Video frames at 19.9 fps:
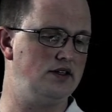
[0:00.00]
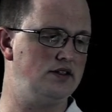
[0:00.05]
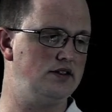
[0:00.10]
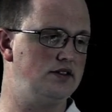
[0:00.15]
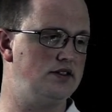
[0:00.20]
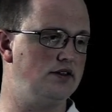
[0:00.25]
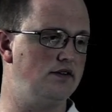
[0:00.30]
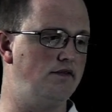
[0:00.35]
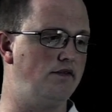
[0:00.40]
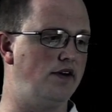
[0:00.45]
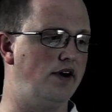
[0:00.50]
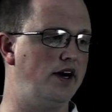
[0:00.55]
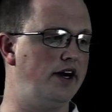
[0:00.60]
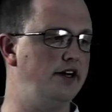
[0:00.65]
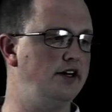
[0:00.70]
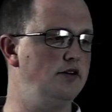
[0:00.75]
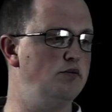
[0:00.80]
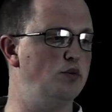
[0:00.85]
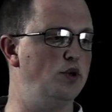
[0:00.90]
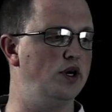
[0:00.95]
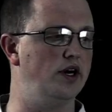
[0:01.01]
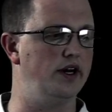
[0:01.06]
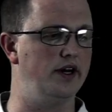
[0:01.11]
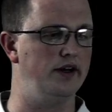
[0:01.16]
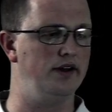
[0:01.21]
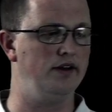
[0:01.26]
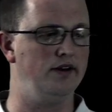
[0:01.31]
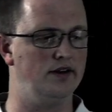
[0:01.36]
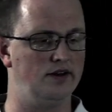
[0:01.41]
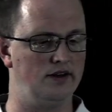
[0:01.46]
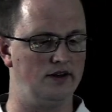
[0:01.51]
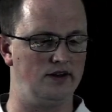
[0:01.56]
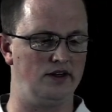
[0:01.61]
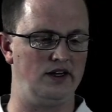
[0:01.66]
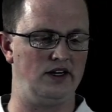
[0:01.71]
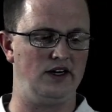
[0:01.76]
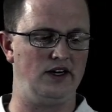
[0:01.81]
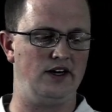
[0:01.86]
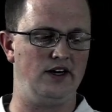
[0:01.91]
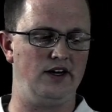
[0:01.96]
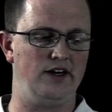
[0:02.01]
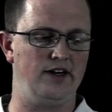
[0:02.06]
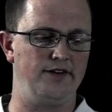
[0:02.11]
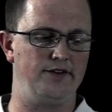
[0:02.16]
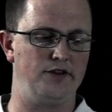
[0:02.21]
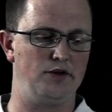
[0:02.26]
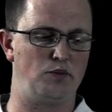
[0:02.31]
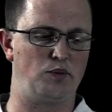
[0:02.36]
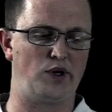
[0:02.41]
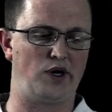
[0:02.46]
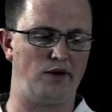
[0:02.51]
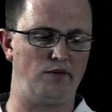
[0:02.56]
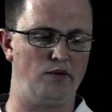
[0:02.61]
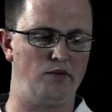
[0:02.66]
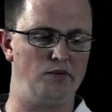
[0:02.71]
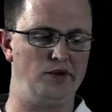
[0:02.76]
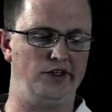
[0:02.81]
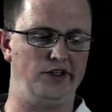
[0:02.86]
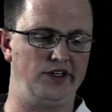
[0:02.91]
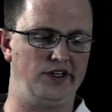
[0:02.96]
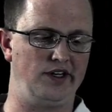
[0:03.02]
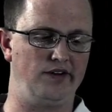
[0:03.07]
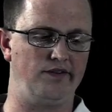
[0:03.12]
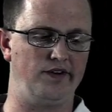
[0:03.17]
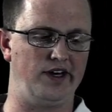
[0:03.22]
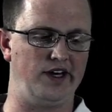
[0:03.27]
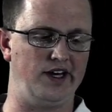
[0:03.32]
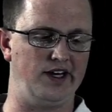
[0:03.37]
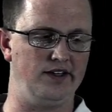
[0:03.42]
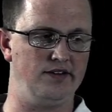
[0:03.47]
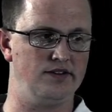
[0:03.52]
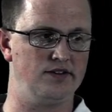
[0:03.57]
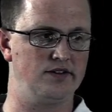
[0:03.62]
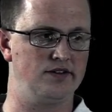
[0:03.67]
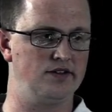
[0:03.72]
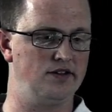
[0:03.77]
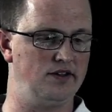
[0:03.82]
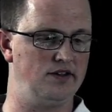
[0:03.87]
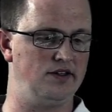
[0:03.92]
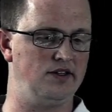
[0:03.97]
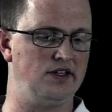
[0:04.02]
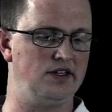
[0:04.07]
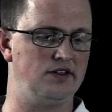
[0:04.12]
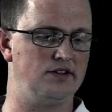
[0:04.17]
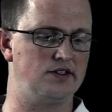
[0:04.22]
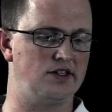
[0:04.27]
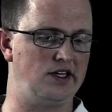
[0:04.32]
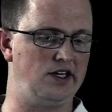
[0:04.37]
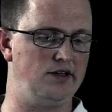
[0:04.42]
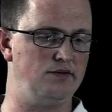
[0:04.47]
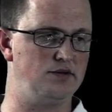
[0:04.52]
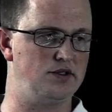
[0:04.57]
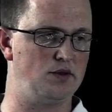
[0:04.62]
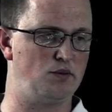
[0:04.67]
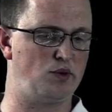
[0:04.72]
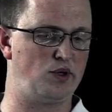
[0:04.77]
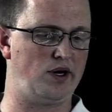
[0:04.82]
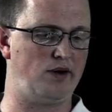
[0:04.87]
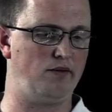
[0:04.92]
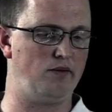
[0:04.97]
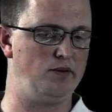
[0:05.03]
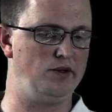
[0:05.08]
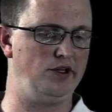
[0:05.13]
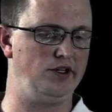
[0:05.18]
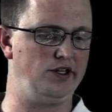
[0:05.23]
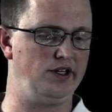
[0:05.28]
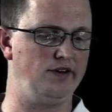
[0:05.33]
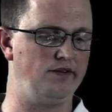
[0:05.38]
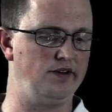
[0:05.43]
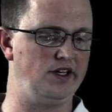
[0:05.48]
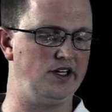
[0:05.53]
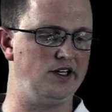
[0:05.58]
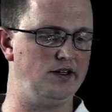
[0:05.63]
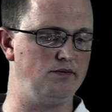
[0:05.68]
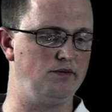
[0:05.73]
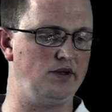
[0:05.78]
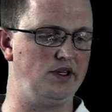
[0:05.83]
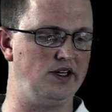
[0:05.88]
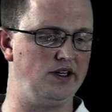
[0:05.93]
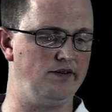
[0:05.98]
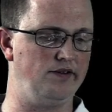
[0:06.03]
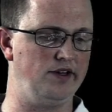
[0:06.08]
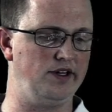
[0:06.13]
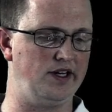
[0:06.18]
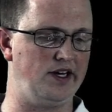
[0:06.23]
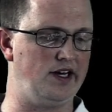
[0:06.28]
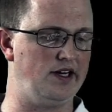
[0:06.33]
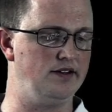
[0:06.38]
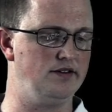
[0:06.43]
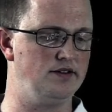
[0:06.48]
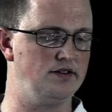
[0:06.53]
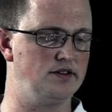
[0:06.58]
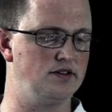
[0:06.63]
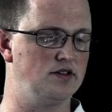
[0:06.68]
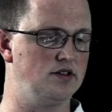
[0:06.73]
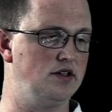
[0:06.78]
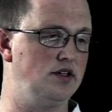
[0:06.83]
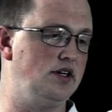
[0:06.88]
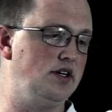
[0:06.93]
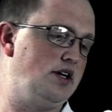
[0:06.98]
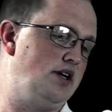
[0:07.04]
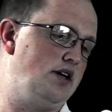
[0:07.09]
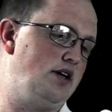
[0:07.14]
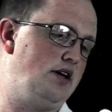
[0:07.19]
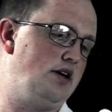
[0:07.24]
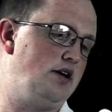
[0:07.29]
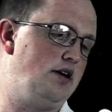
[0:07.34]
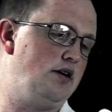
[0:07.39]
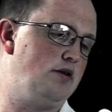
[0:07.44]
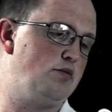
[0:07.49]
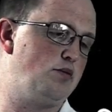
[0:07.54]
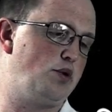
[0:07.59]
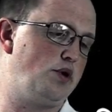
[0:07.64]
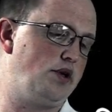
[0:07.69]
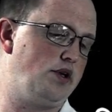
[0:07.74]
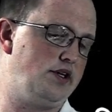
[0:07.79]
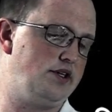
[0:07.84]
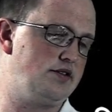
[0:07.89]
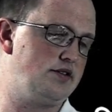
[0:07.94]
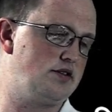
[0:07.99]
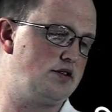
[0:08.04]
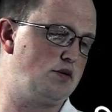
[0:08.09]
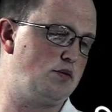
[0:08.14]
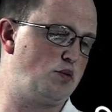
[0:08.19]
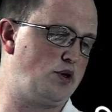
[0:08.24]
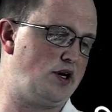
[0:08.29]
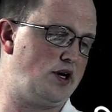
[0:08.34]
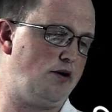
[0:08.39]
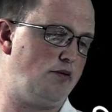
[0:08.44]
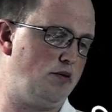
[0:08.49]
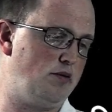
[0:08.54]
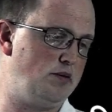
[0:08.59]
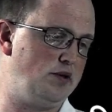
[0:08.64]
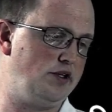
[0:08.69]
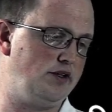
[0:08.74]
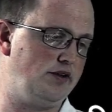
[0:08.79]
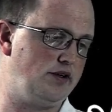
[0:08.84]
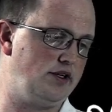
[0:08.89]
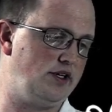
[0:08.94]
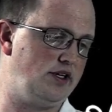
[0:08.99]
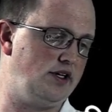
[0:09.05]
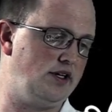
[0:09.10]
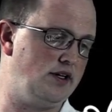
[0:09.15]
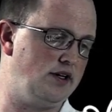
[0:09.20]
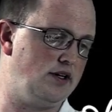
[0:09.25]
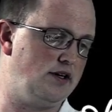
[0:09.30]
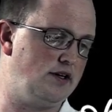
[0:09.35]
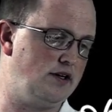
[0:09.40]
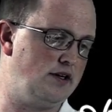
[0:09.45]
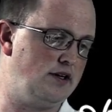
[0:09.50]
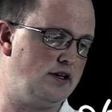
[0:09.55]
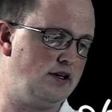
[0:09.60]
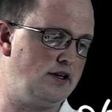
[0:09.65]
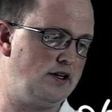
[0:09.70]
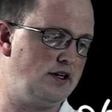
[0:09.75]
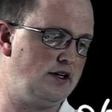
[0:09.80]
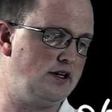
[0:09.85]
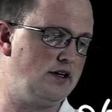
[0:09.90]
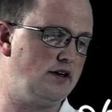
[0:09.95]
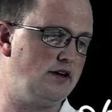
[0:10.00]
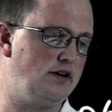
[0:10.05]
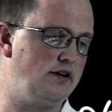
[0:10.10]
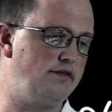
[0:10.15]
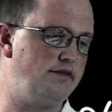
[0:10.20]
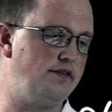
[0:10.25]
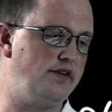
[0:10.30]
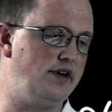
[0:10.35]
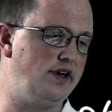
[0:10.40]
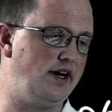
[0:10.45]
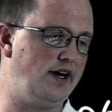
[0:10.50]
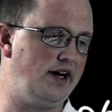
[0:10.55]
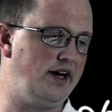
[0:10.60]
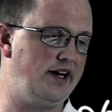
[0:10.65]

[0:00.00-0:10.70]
divided by the probability of S times the probability of M given S plus the probability of not